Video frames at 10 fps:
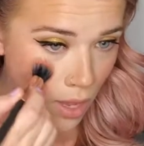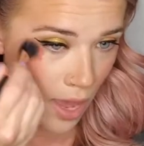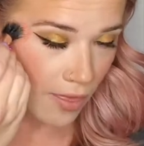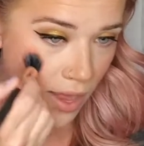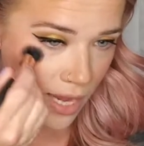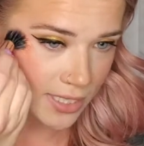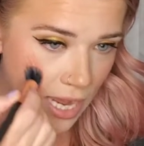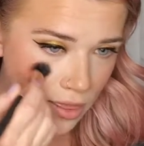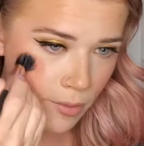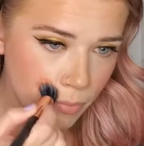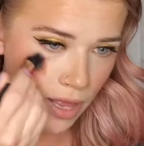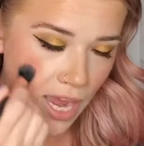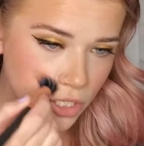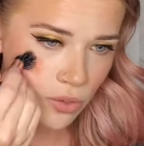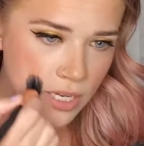And then I take the I
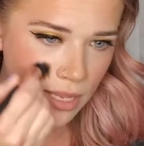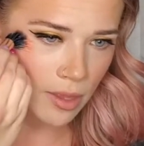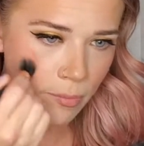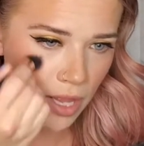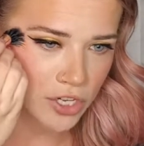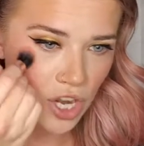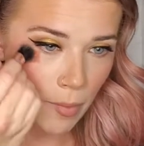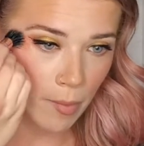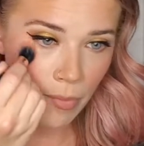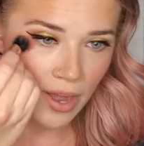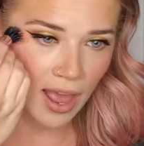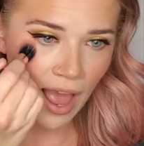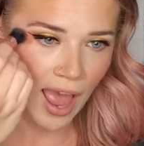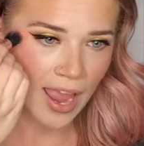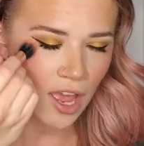do take the blush up a bit
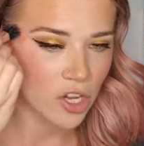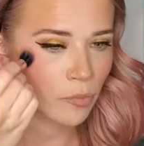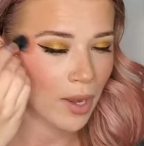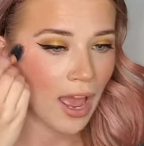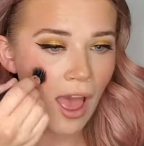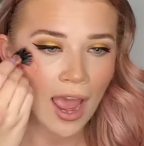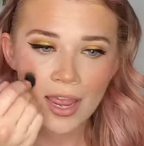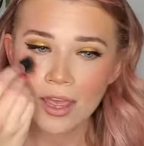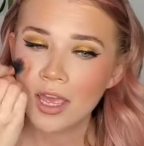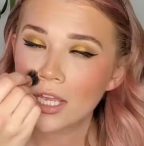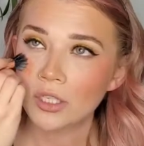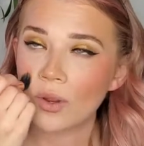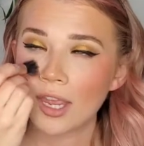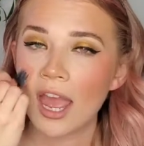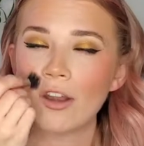high under my eye so it
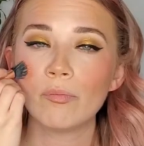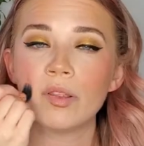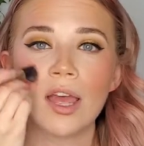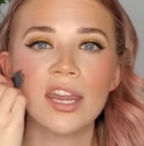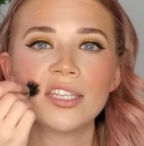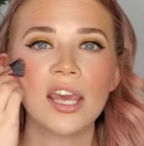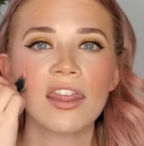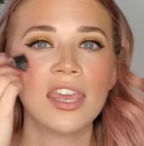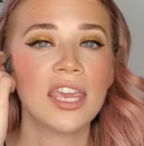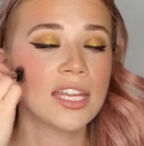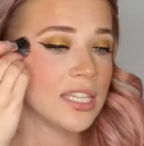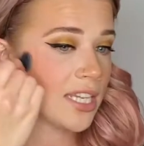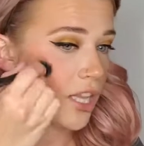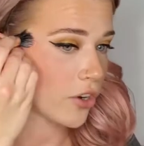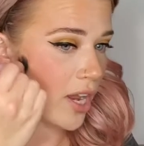can kind of blend the
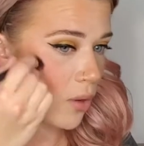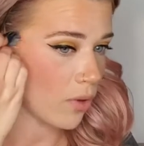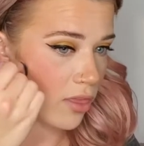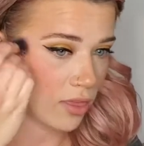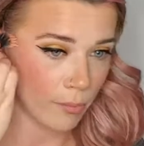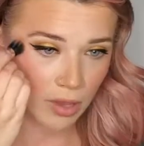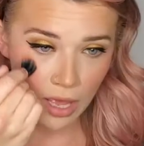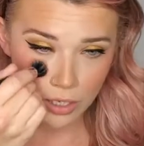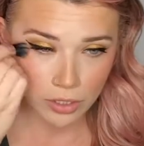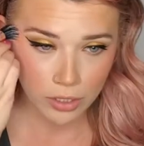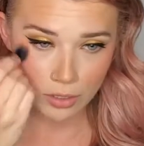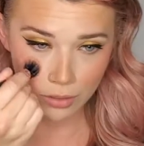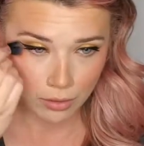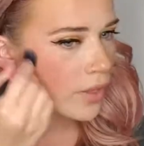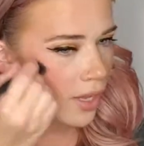concealer in with the blush.
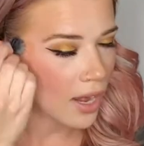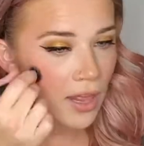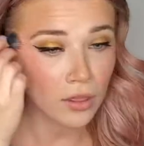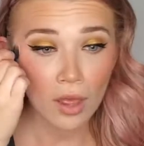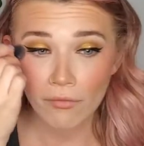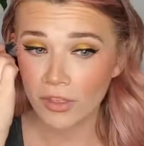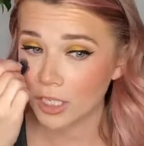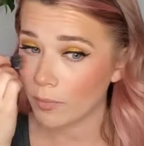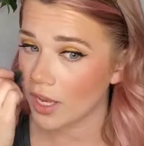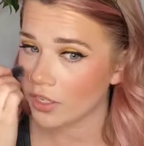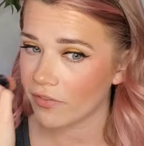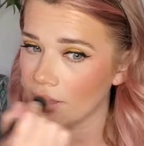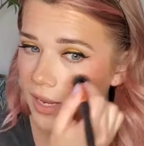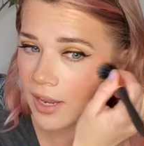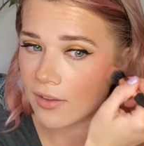I love this blush. I feel
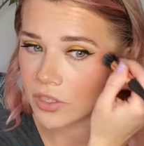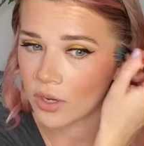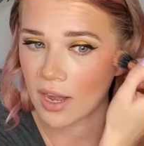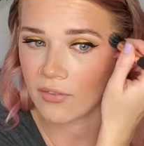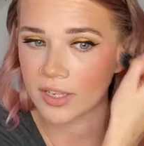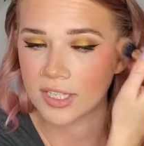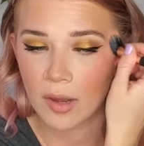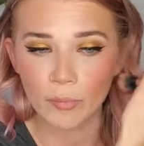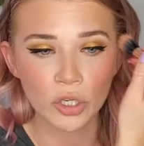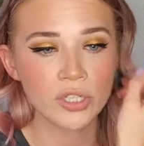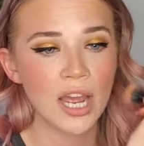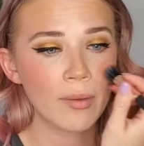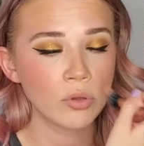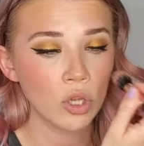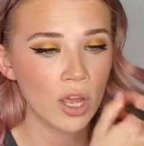like it gives you kind of a sunburn
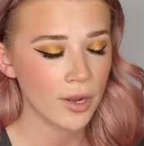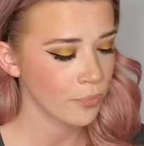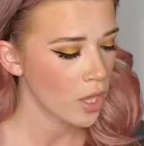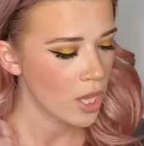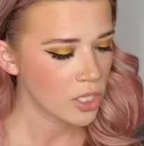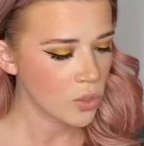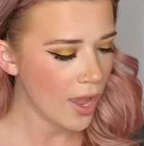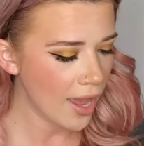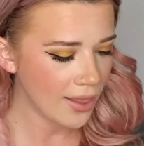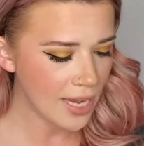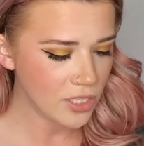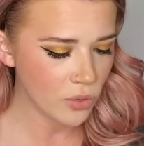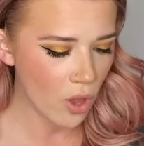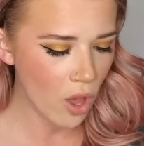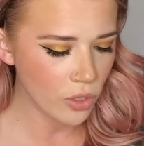type look. So I like
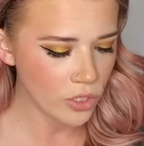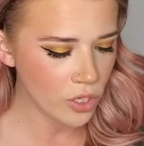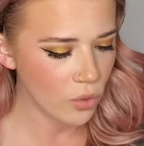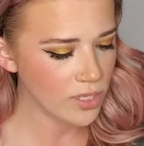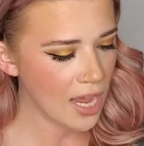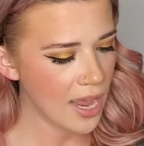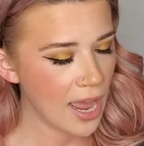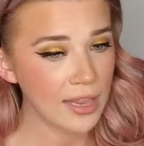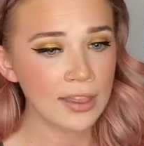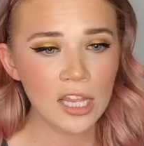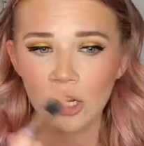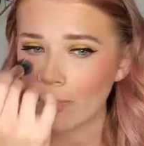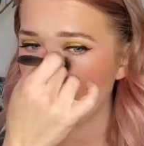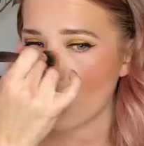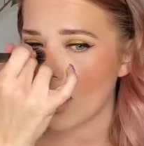to also take a little
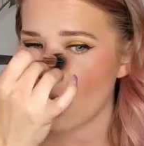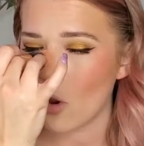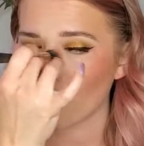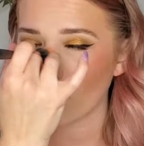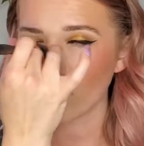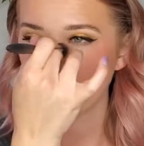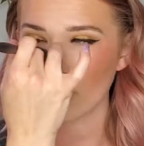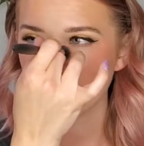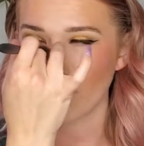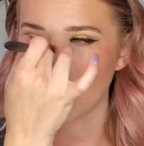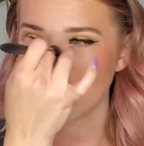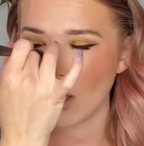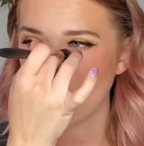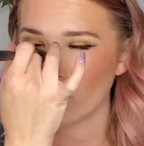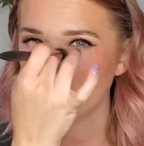bit over the bridge of my
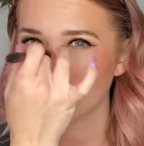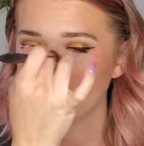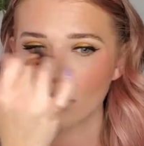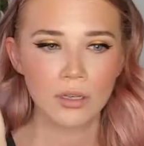nose.